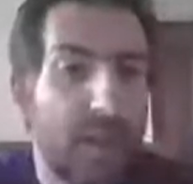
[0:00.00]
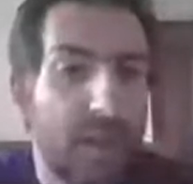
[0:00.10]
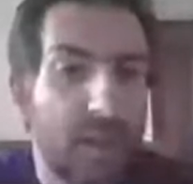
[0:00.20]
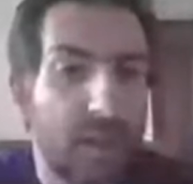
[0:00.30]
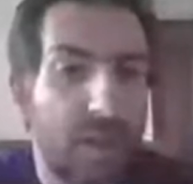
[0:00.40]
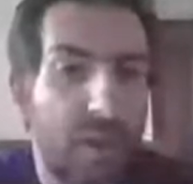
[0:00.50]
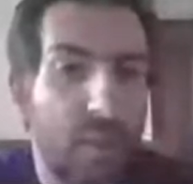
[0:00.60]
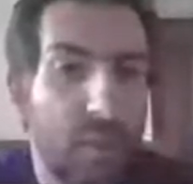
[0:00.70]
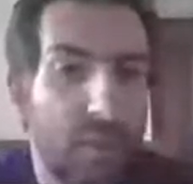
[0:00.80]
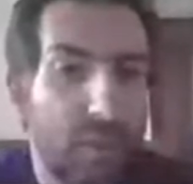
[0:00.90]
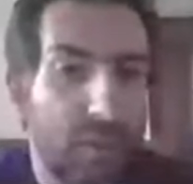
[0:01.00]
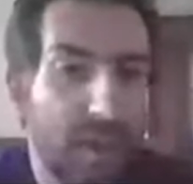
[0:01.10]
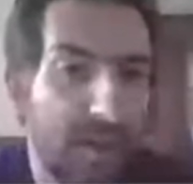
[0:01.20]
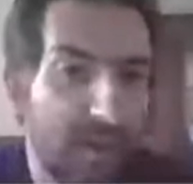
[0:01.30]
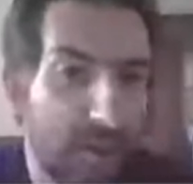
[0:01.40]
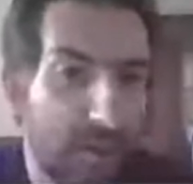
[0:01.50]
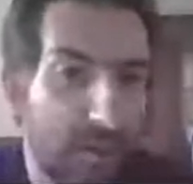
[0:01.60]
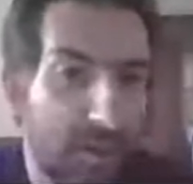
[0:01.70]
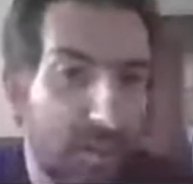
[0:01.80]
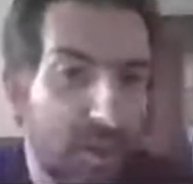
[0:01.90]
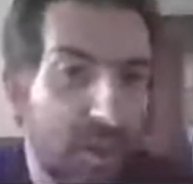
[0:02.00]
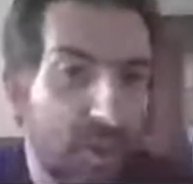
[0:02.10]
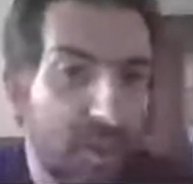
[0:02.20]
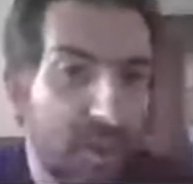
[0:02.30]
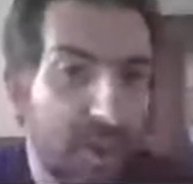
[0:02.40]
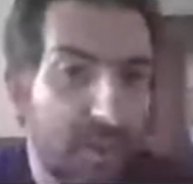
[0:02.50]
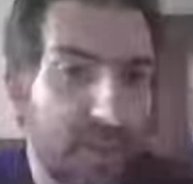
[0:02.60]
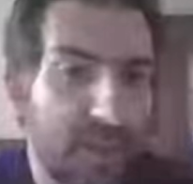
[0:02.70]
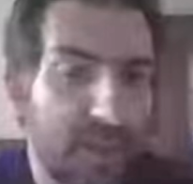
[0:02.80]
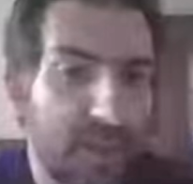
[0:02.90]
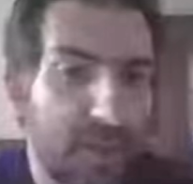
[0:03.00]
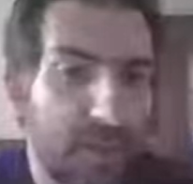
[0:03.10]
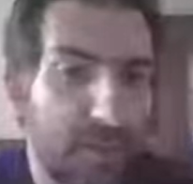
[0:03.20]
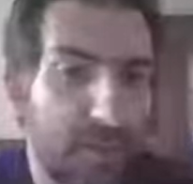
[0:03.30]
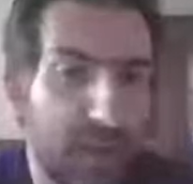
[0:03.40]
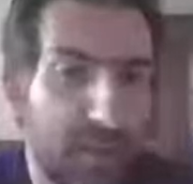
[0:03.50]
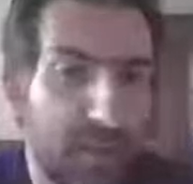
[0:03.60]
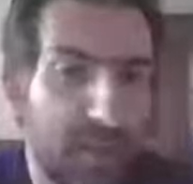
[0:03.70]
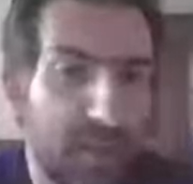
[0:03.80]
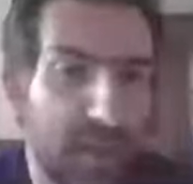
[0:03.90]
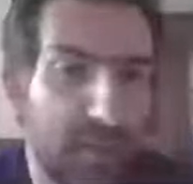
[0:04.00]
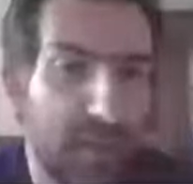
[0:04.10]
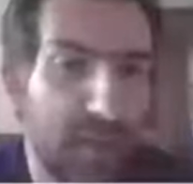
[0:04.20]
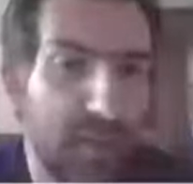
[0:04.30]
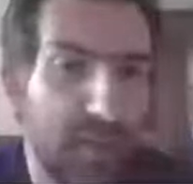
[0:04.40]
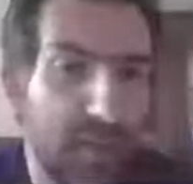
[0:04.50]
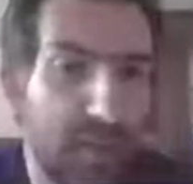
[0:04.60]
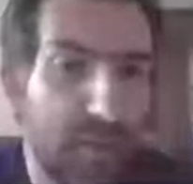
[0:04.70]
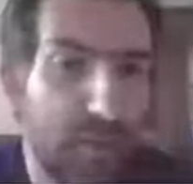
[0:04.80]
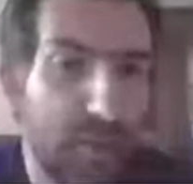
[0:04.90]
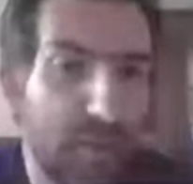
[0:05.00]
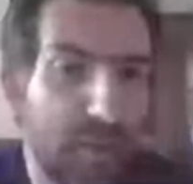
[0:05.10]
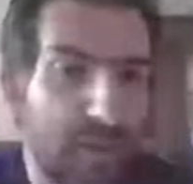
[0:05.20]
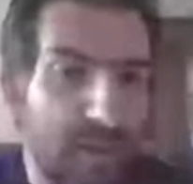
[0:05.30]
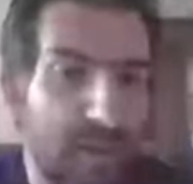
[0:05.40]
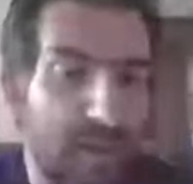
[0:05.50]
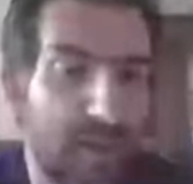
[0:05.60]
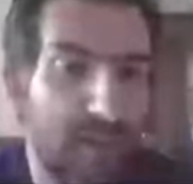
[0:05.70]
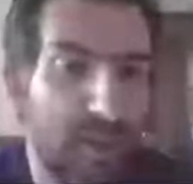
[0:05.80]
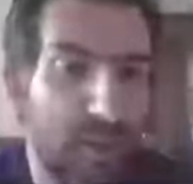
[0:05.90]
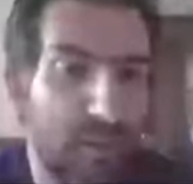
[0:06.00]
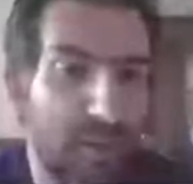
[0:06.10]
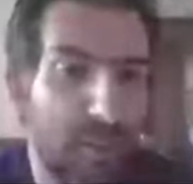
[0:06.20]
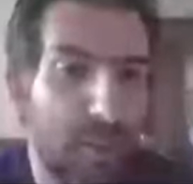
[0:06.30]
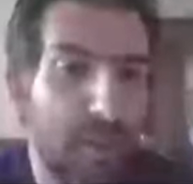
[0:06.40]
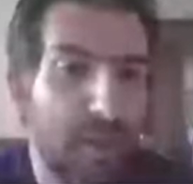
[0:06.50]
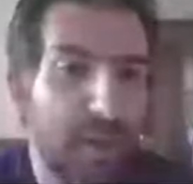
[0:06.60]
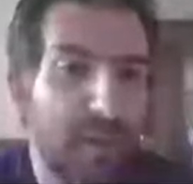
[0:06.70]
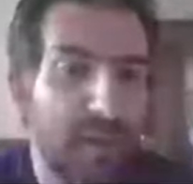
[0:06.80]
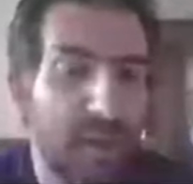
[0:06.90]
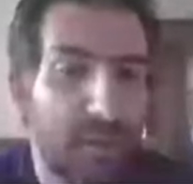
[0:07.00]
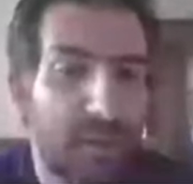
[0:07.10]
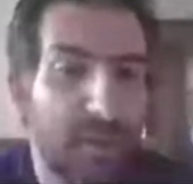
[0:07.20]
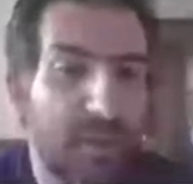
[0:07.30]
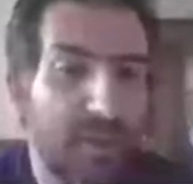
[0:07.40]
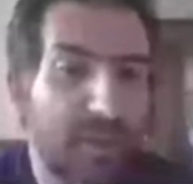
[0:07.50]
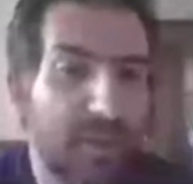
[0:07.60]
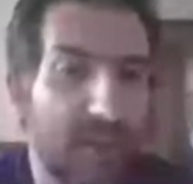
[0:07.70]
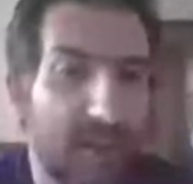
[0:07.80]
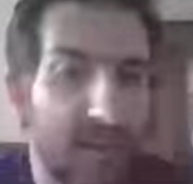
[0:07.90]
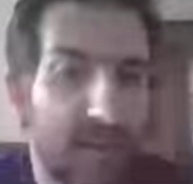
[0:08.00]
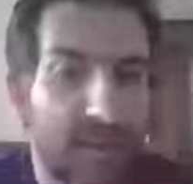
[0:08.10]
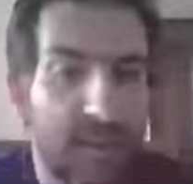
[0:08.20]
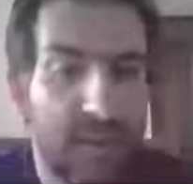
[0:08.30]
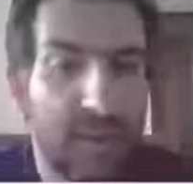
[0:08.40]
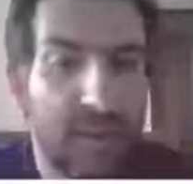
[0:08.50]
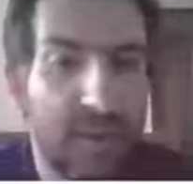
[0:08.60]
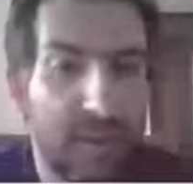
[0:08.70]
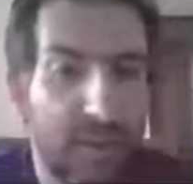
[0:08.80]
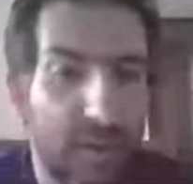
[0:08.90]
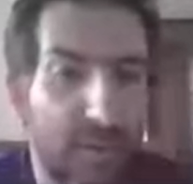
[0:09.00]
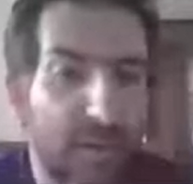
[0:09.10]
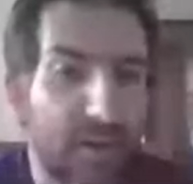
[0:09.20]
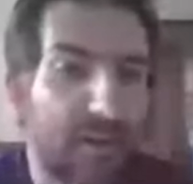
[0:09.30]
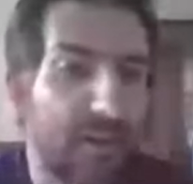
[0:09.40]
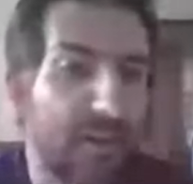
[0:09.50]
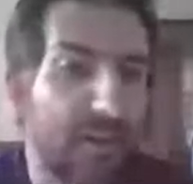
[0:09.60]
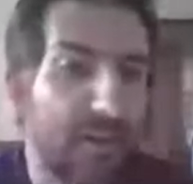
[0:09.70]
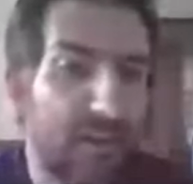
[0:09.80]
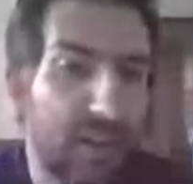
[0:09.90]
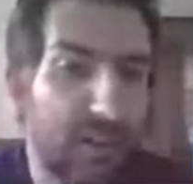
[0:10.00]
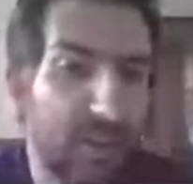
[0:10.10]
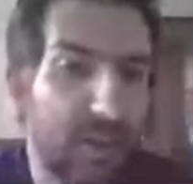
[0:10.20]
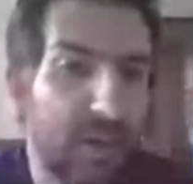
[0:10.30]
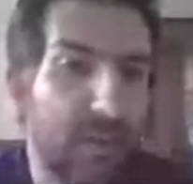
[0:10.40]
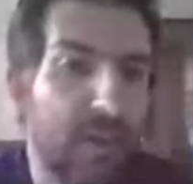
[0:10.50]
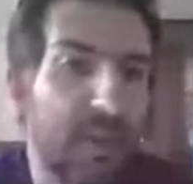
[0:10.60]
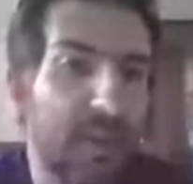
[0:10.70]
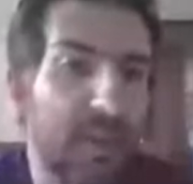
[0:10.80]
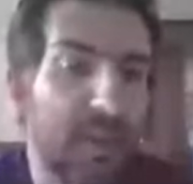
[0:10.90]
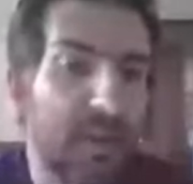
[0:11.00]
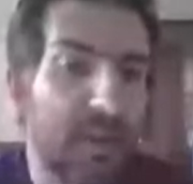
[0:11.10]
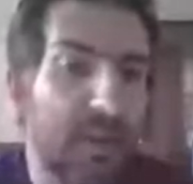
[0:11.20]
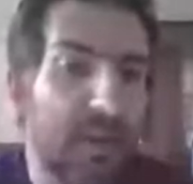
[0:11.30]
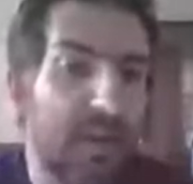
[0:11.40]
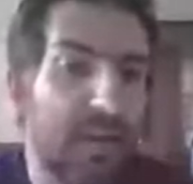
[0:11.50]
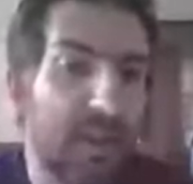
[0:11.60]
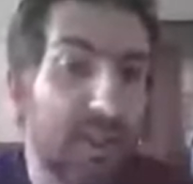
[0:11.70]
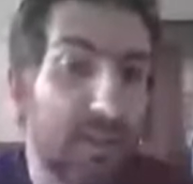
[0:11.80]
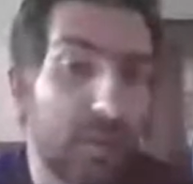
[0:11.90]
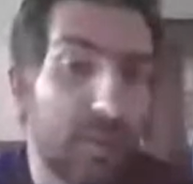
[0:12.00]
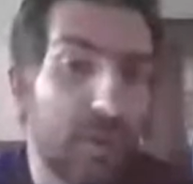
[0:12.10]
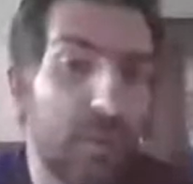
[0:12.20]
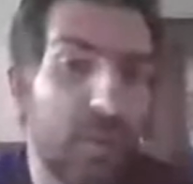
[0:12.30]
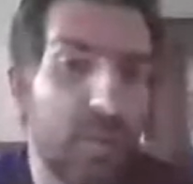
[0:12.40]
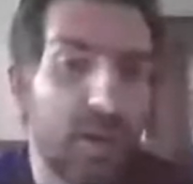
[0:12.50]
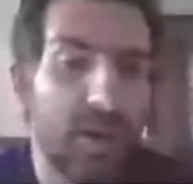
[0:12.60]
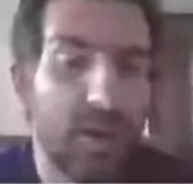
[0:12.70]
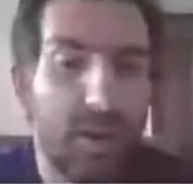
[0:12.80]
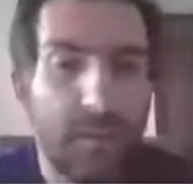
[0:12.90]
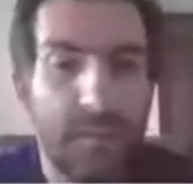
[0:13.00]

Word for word: QEMU contains an object model with the ability of marshalling and unmarshalling those objects and the value of their properties between structs, JSON objects, strings for the command line, strings for the human monitor,